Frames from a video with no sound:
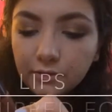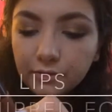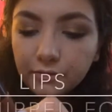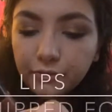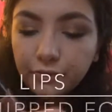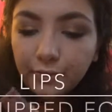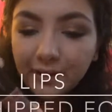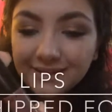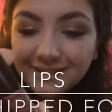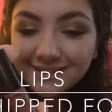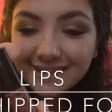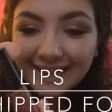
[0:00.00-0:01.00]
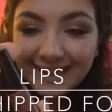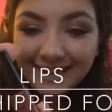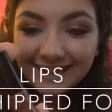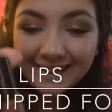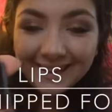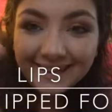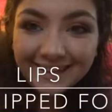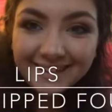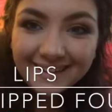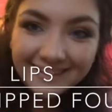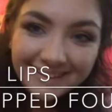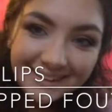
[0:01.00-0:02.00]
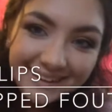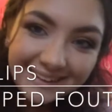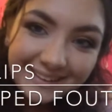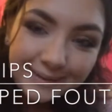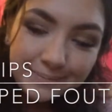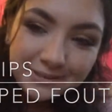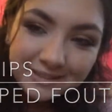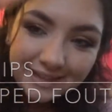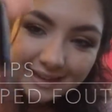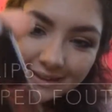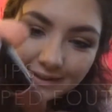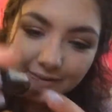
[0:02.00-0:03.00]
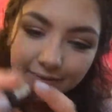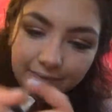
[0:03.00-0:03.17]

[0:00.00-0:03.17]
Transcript: Fouette lipstick.